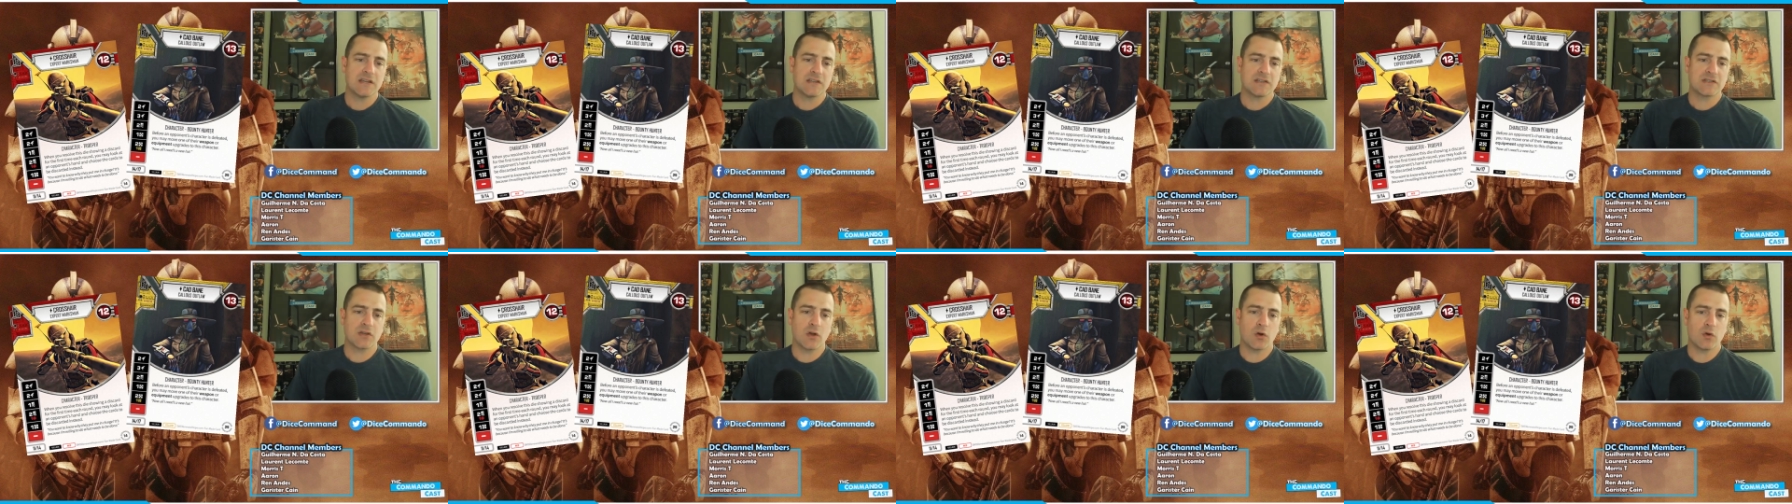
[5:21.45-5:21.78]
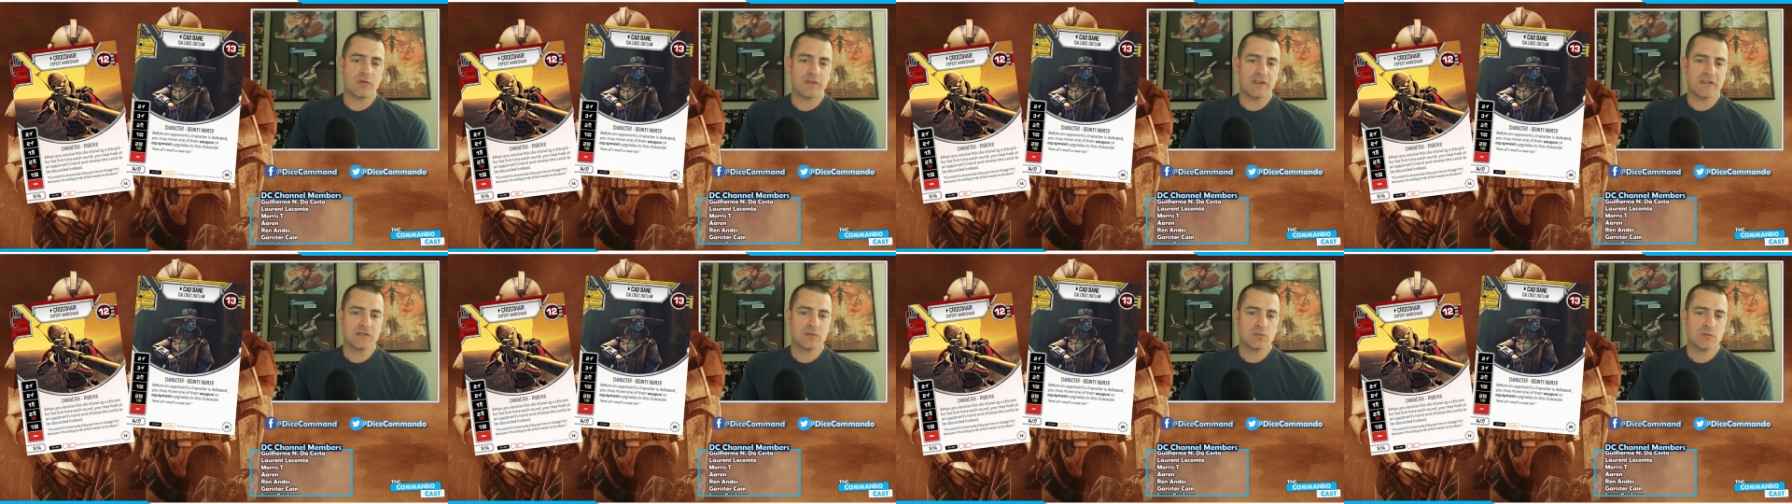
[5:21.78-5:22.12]
so
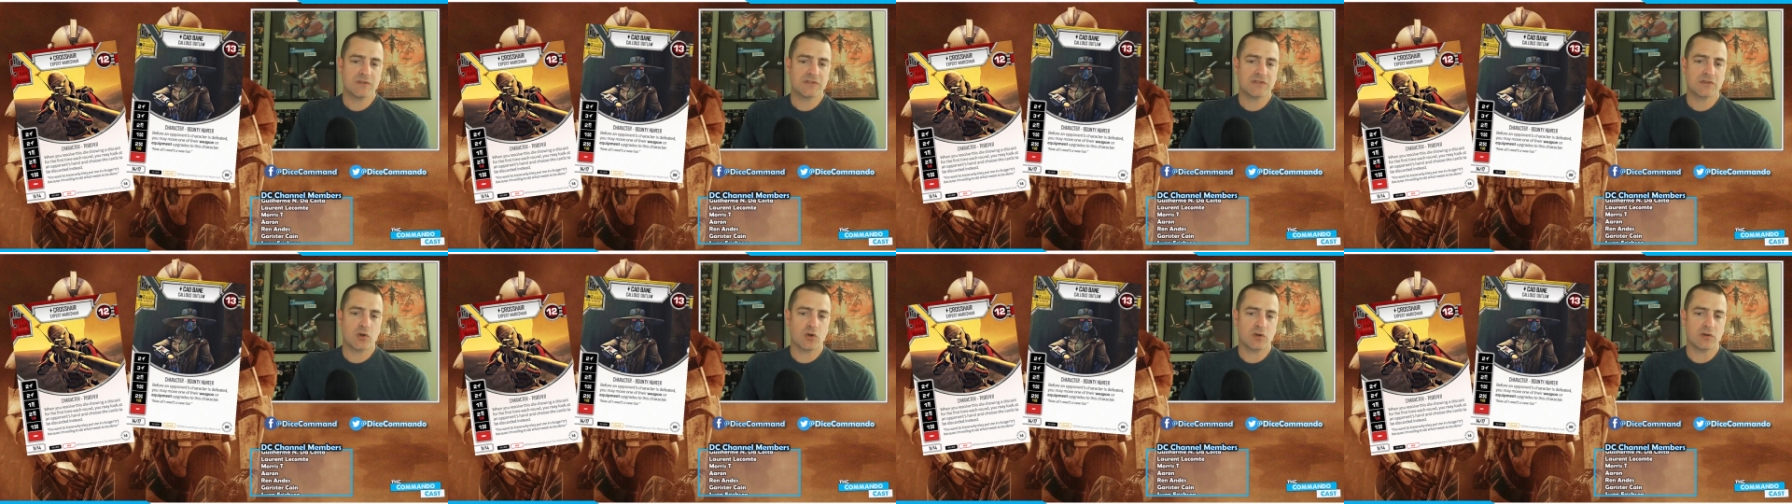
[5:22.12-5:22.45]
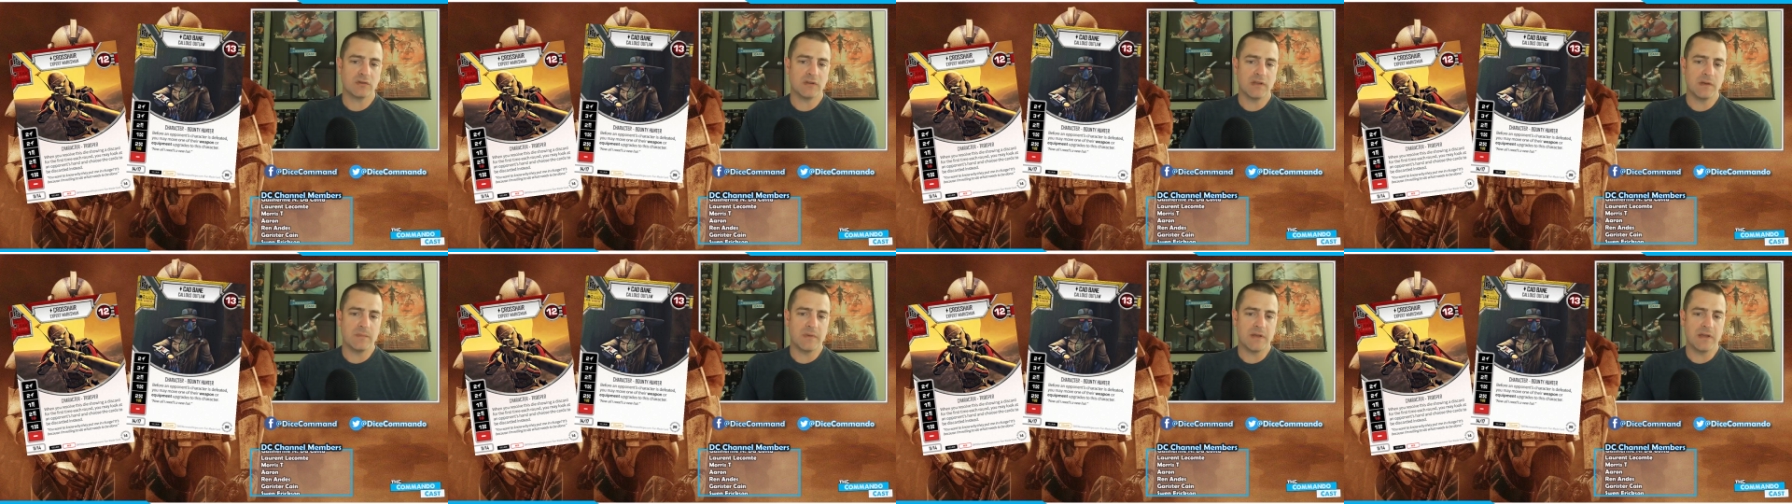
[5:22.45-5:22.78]
this would
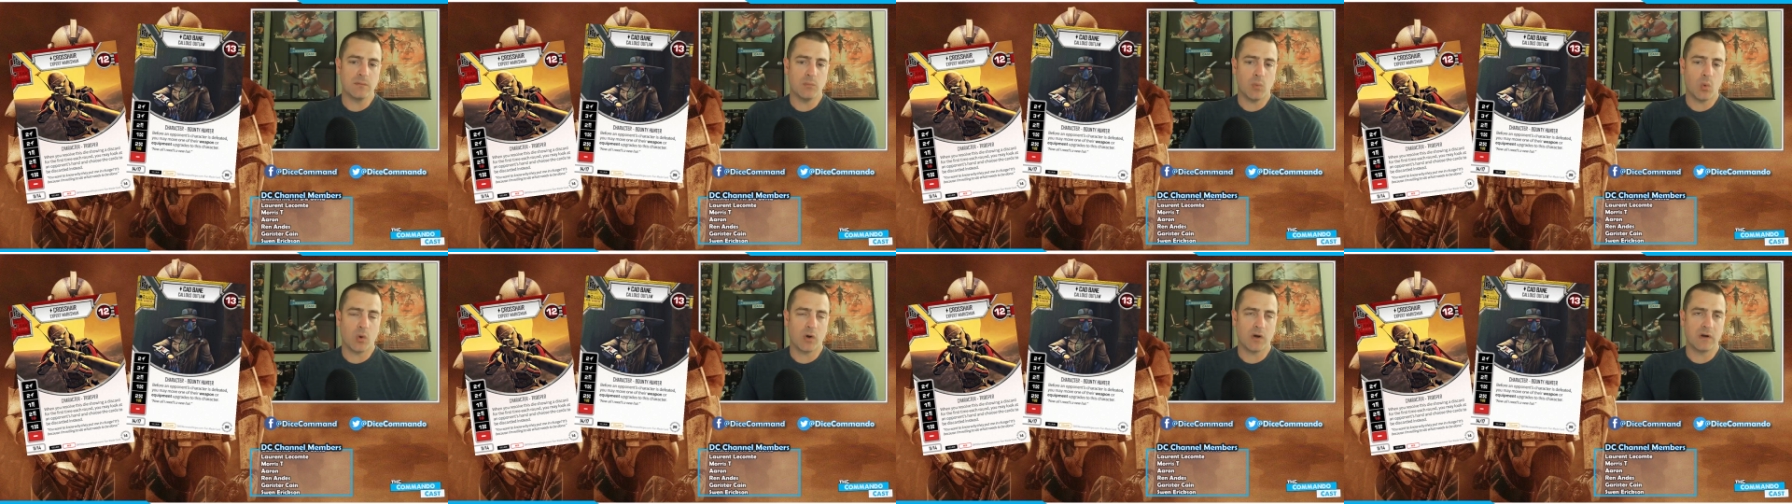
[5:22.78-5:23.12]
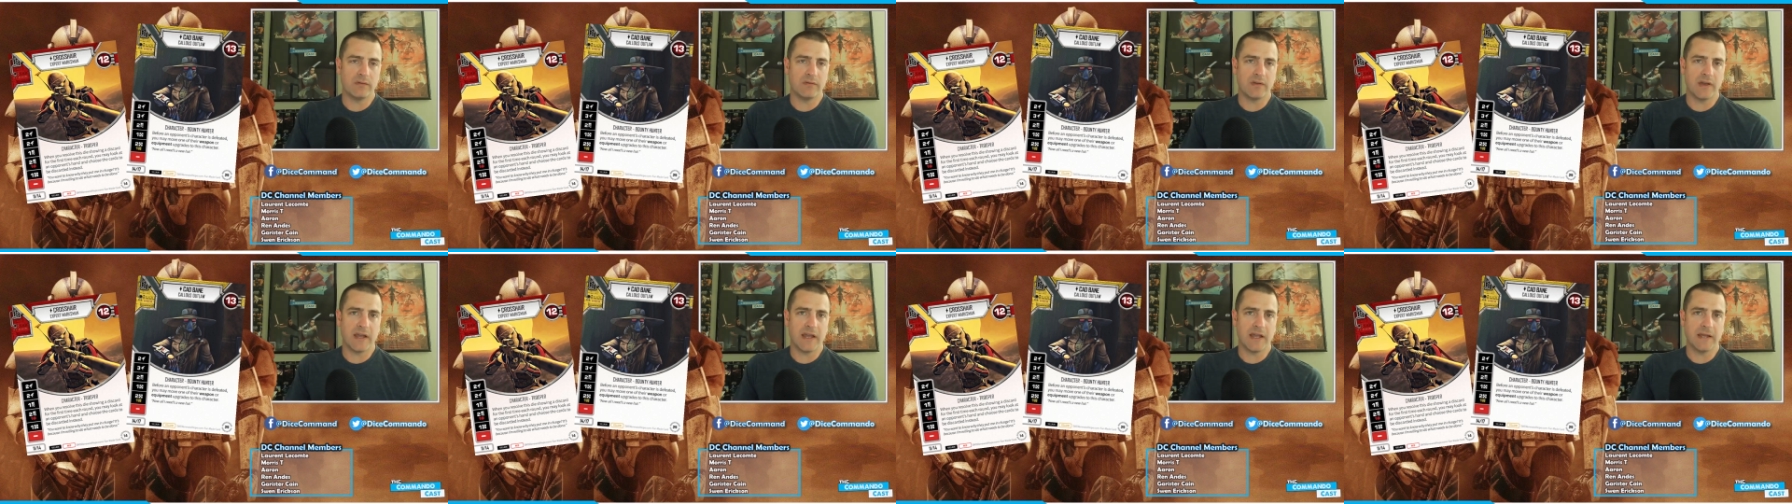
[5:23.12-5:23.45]
certainly be more
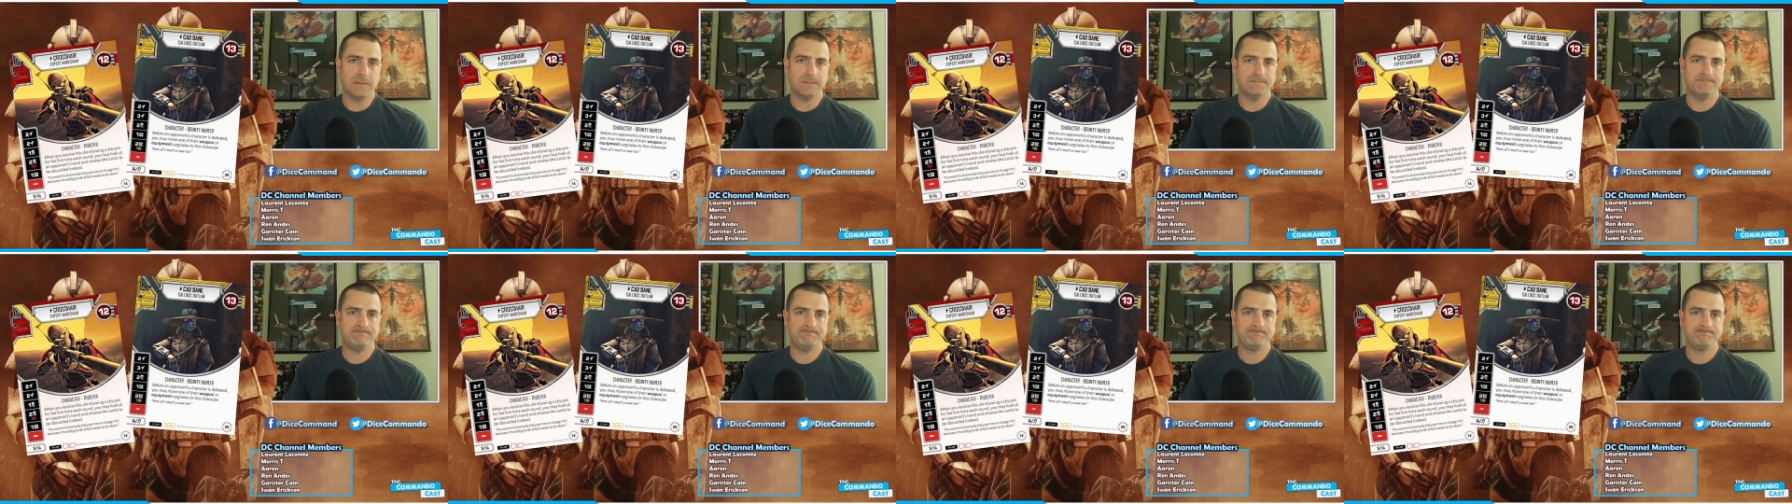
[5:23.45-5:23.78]
of a